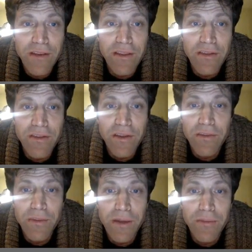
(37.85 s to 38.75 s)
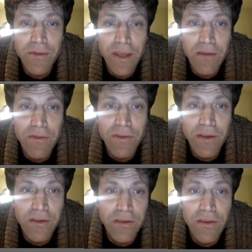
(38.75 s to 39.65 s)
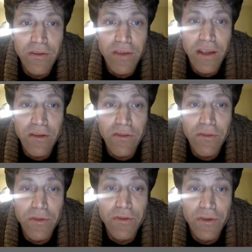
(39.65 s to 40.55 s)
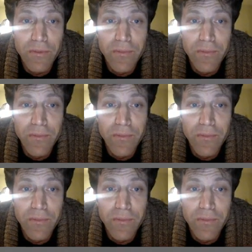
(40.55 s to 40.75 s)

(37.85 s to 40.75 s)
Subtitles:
and the 6 becomes negative 6. It's like a distribution.